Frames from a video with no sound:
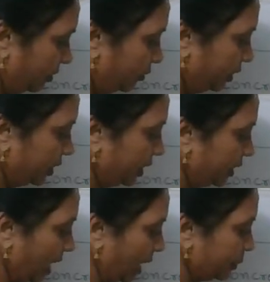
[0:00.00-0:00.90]
For
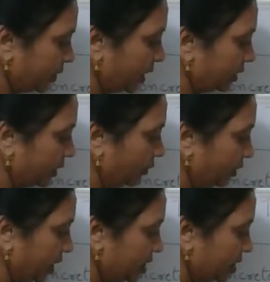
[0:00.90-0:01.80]
that abstract noun
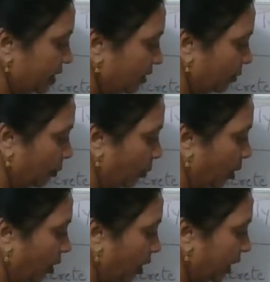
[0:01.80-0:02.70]
is
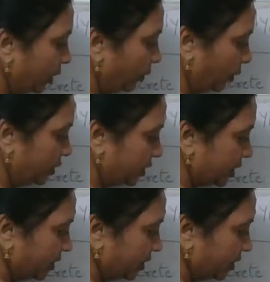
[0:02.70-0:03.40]
boyhood,